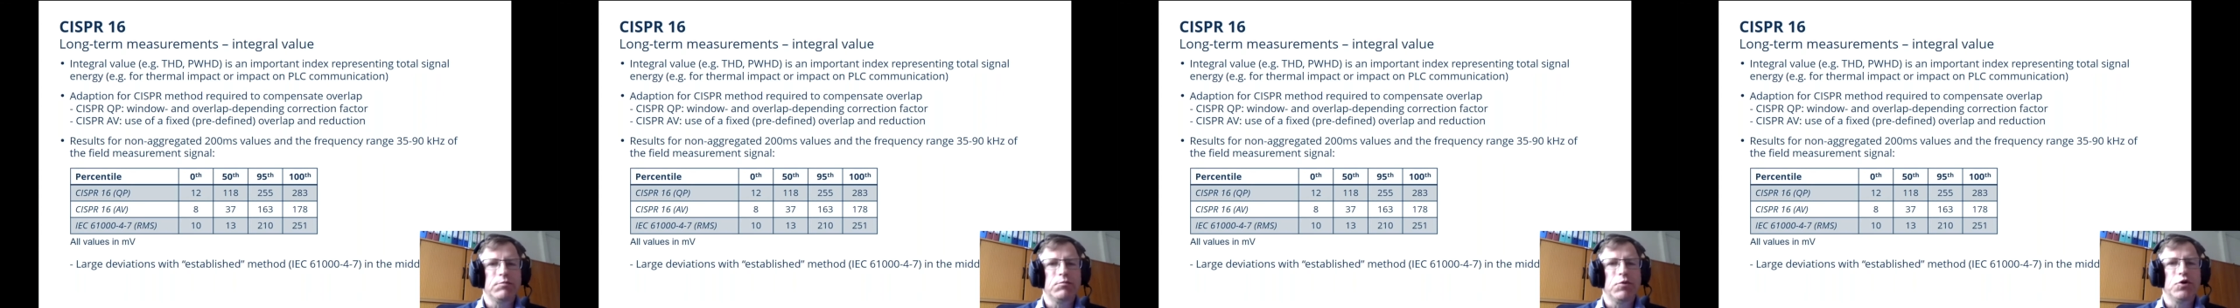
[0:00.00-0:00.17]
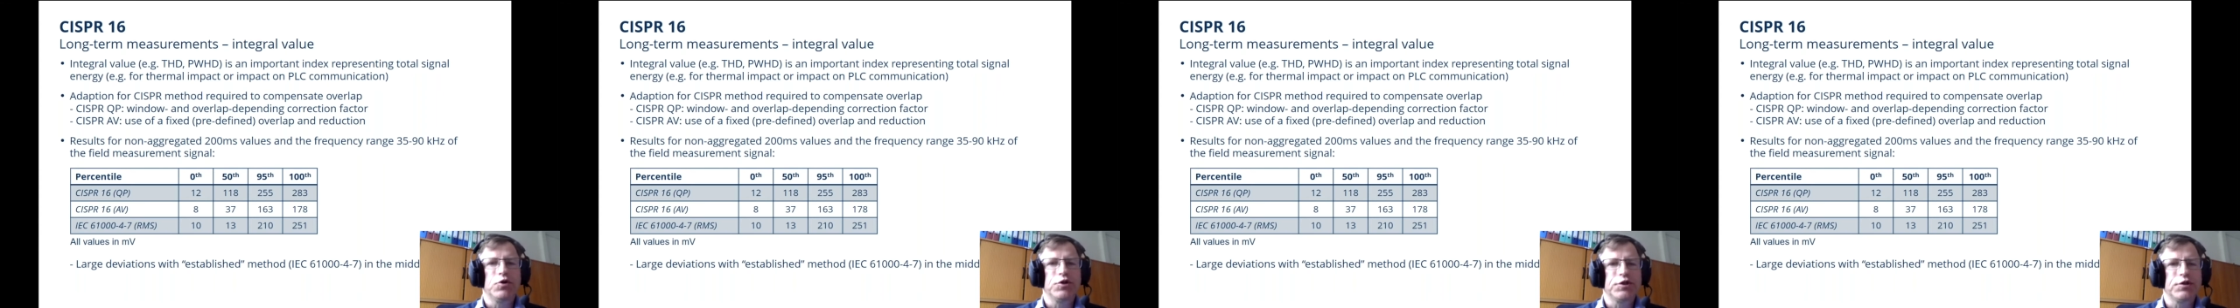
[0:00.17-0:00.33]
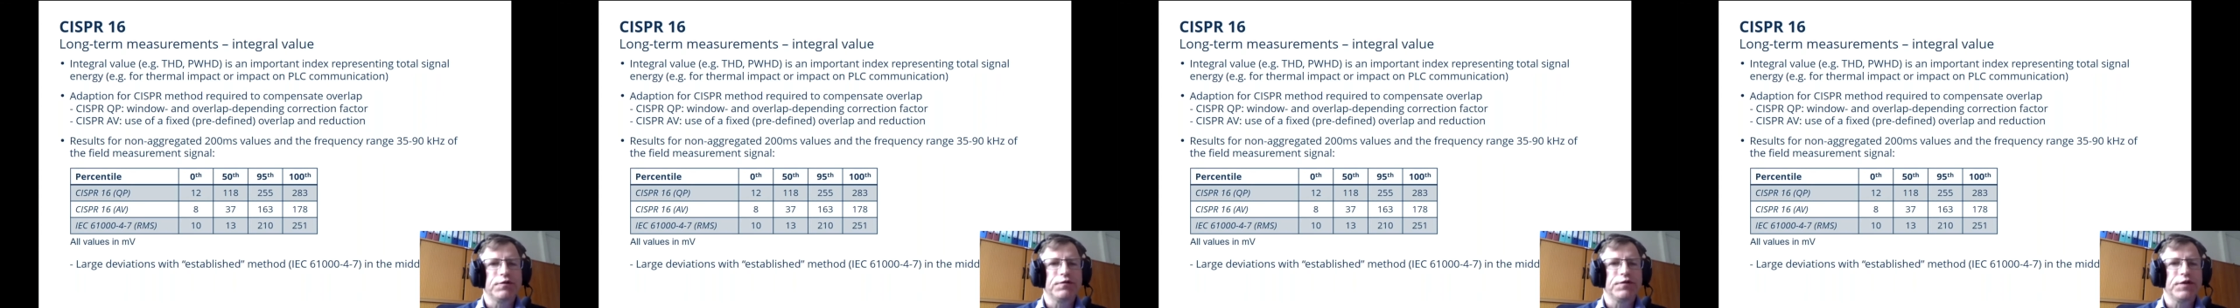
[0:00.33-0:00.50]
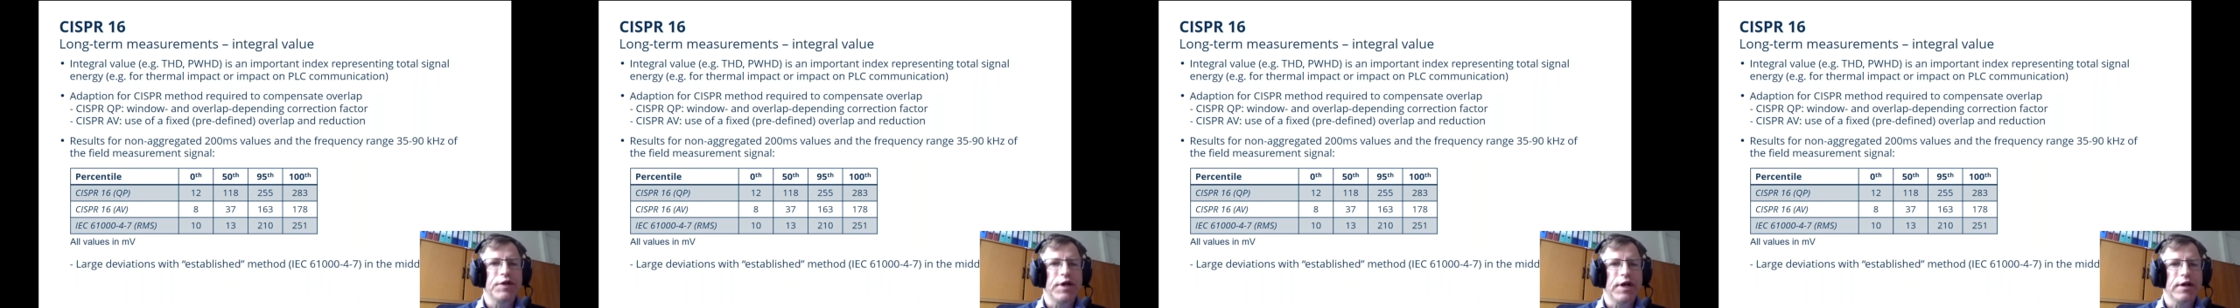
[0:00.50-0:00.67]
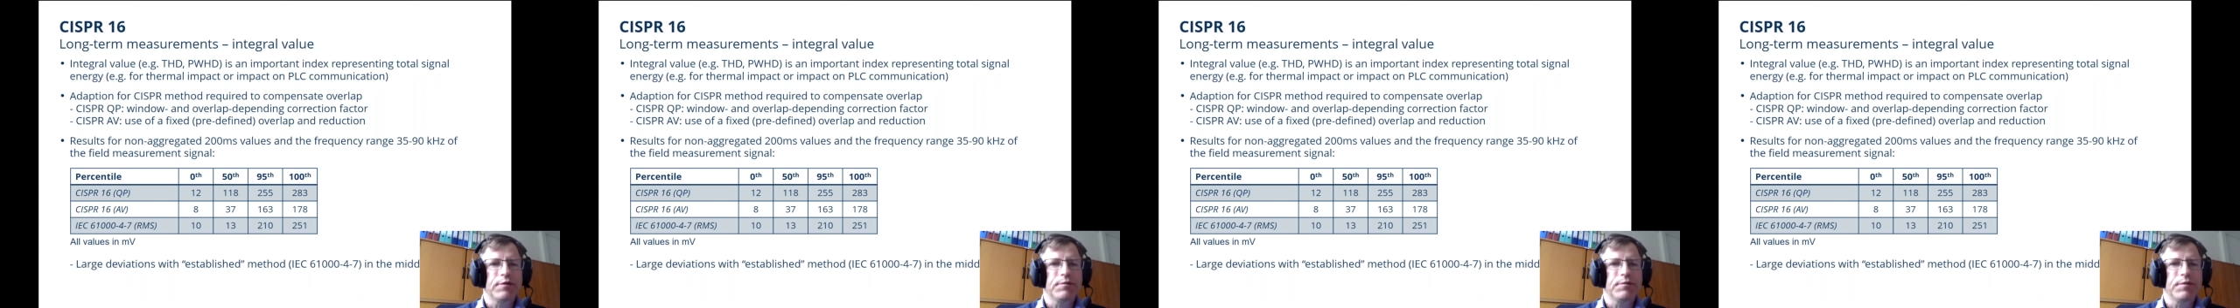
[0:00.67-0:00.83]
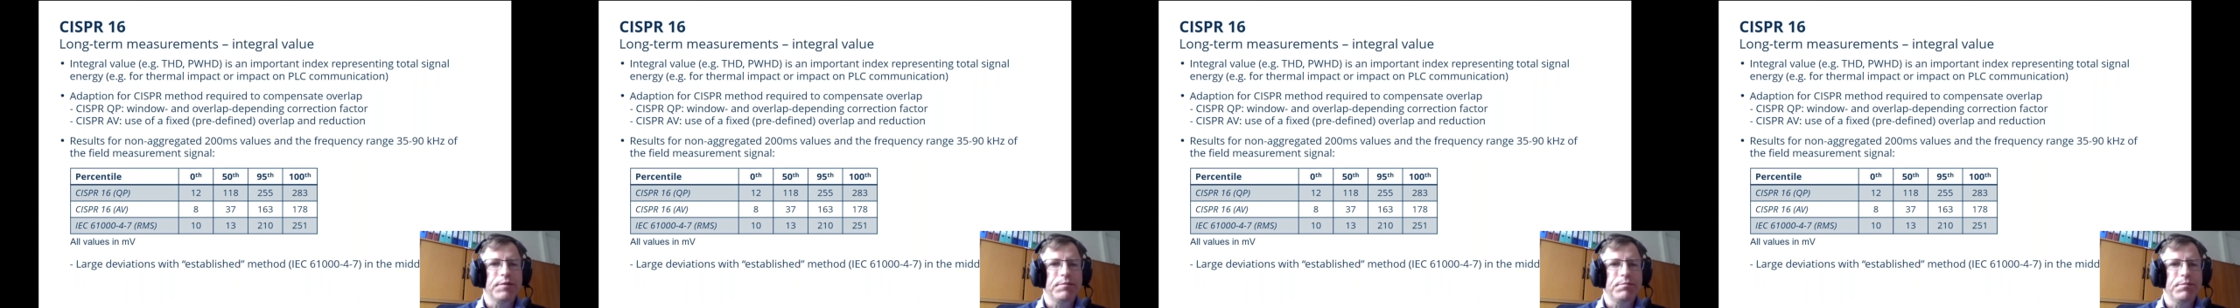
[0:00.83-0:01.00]
most of the
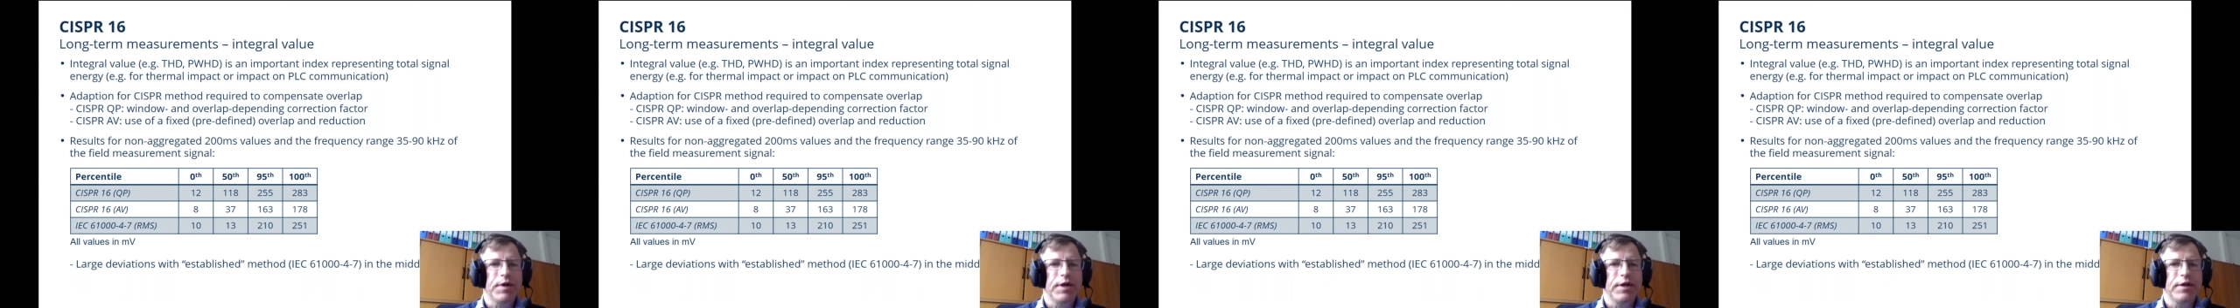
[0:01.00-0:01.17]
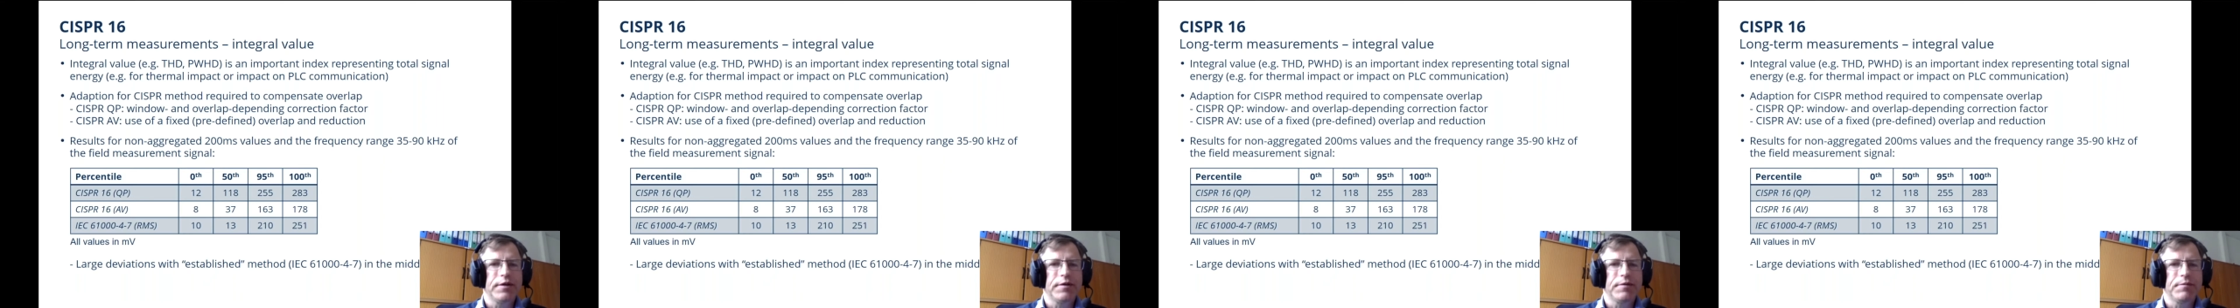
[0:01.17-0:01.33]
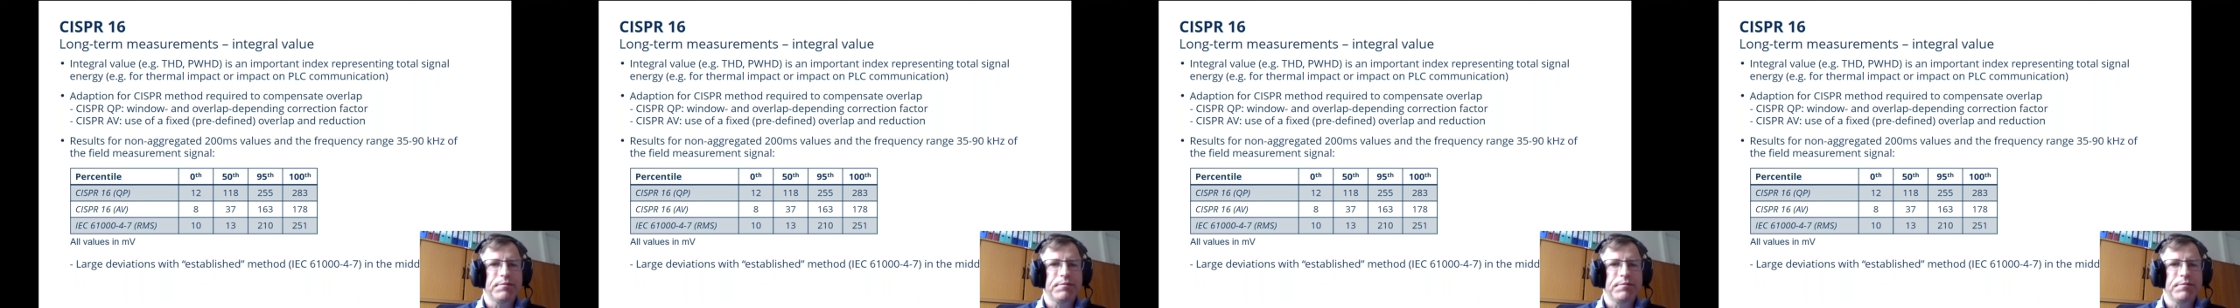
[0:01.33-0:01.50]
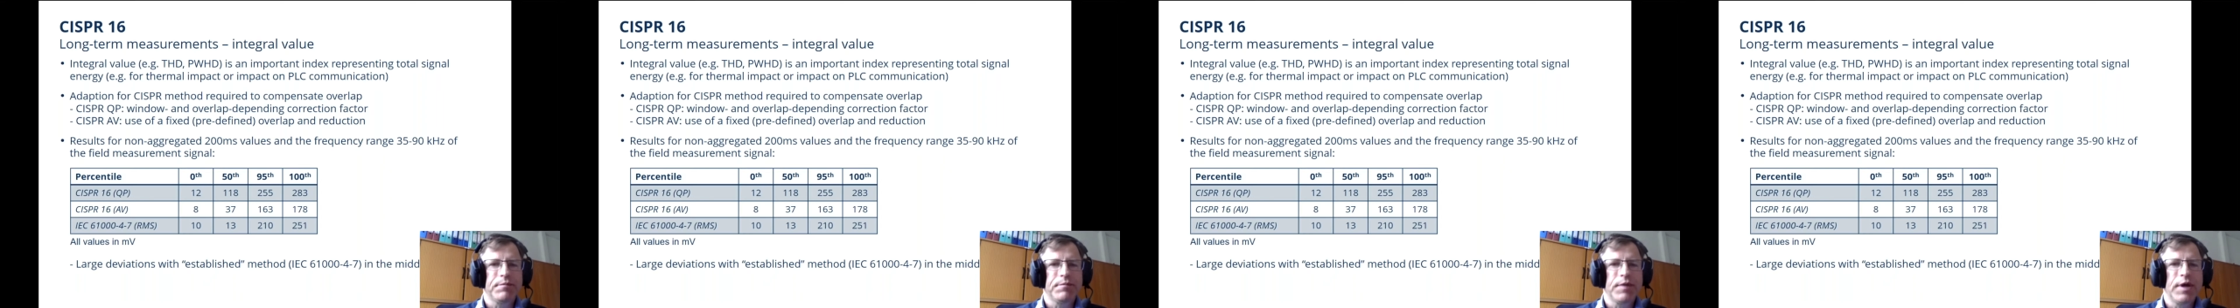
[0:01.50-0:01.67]
equipment.